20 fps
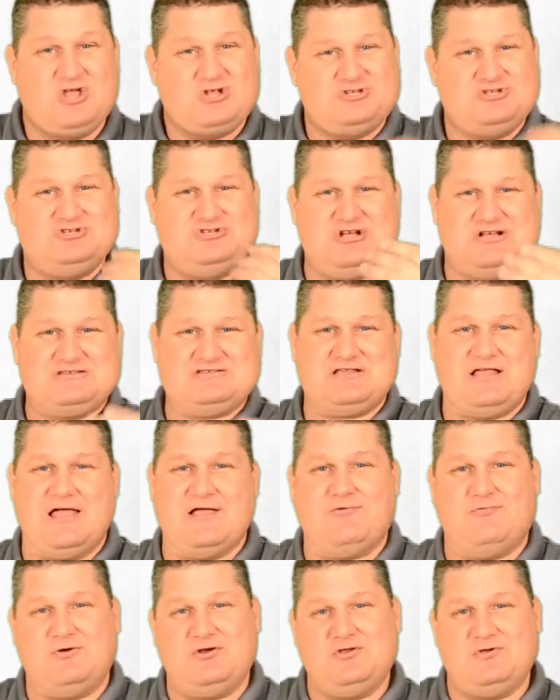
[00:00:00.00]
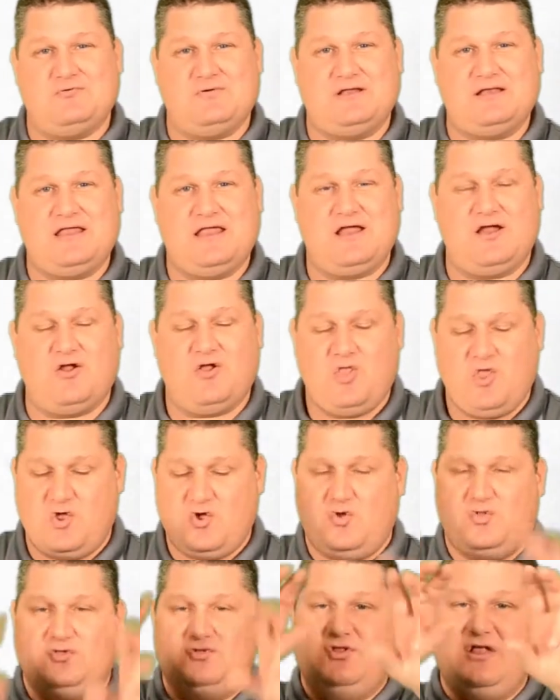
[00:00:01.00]
Just like we're doing here,
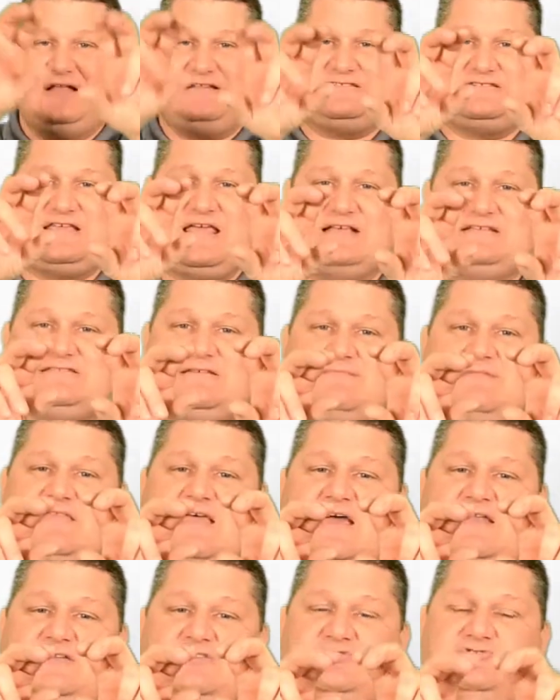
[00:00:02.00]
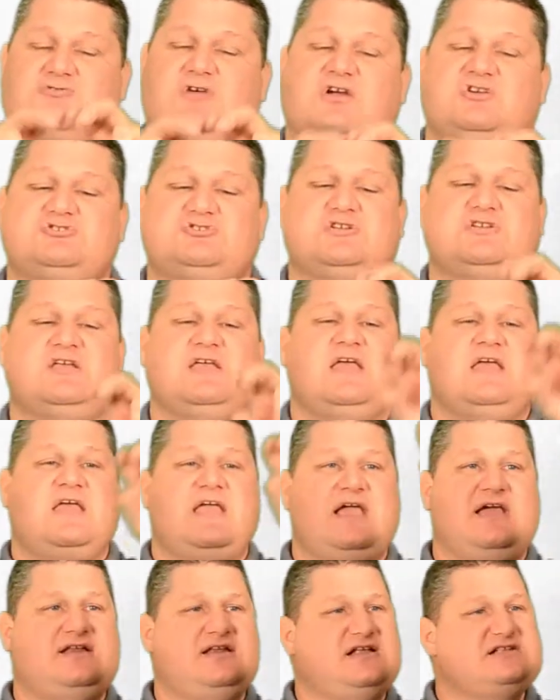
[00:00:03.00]
let's take some of that instruction
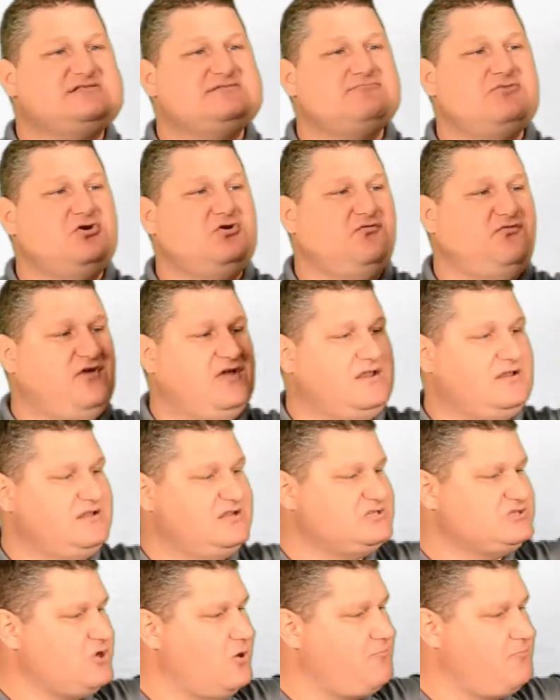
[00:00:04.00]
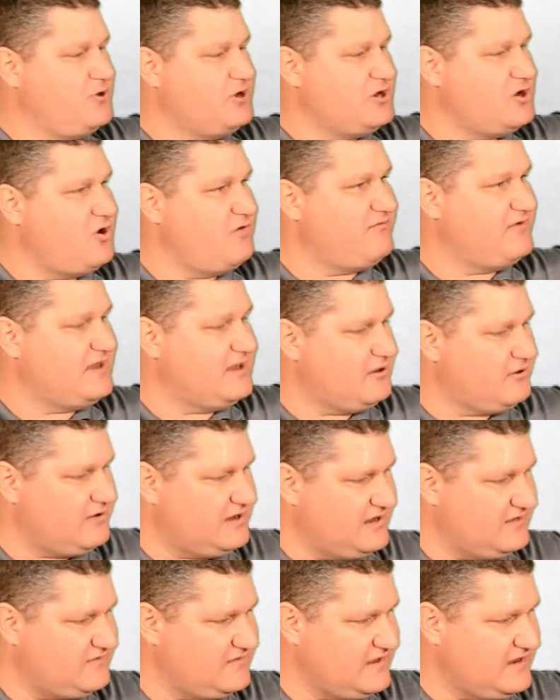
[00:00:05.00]
and let's move it. Let's go put it over here
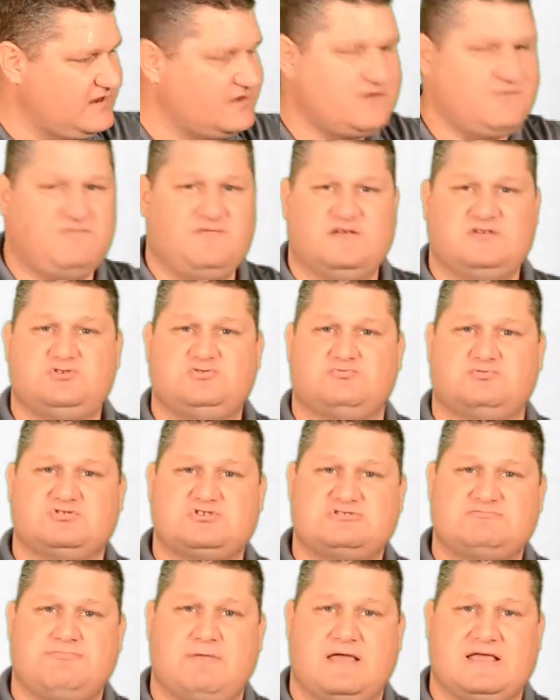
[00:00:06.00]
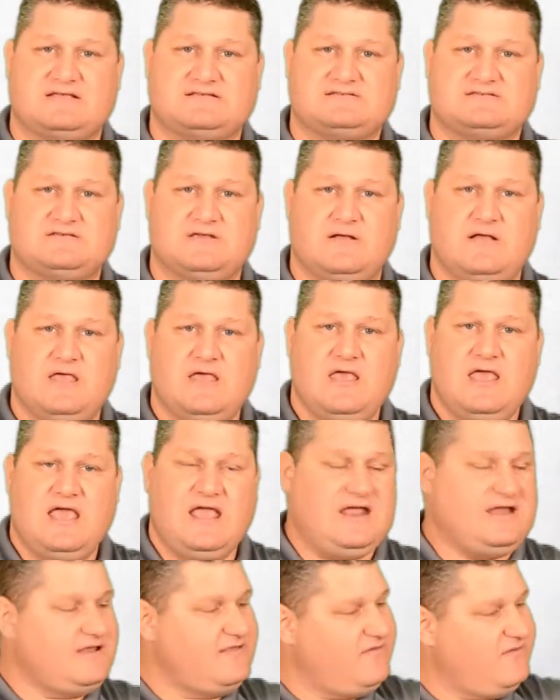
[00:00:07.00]
in the individual space.
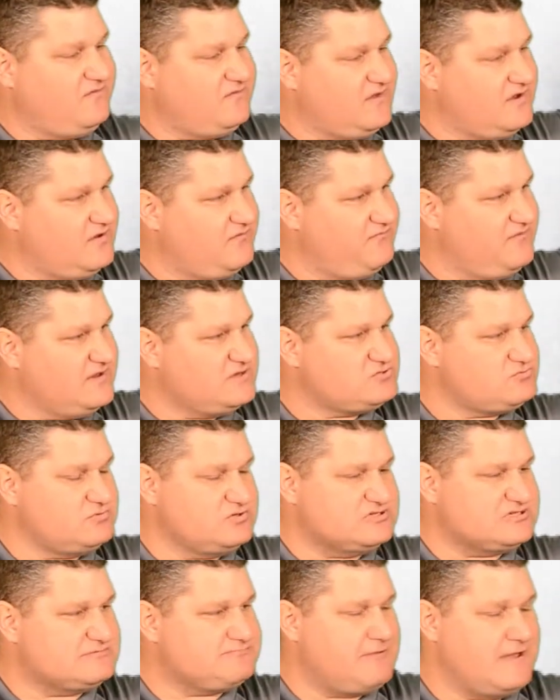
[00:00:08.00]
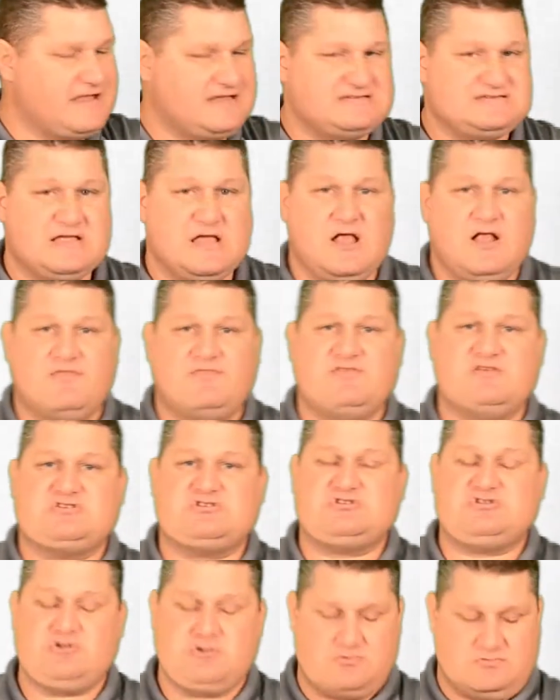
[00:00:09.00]
And in this individual space, the
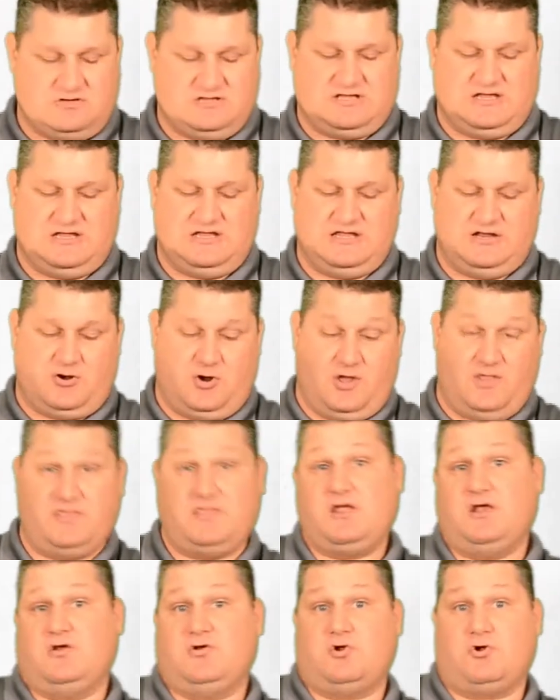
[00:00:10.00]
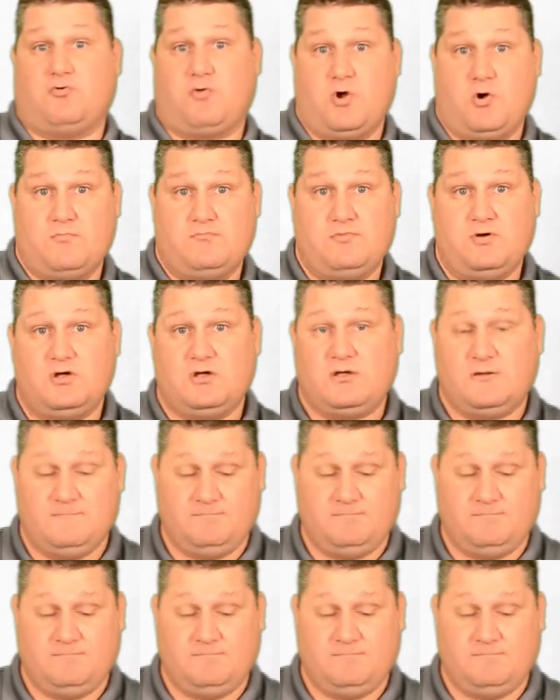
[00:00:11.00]
student can get on their Chromebook,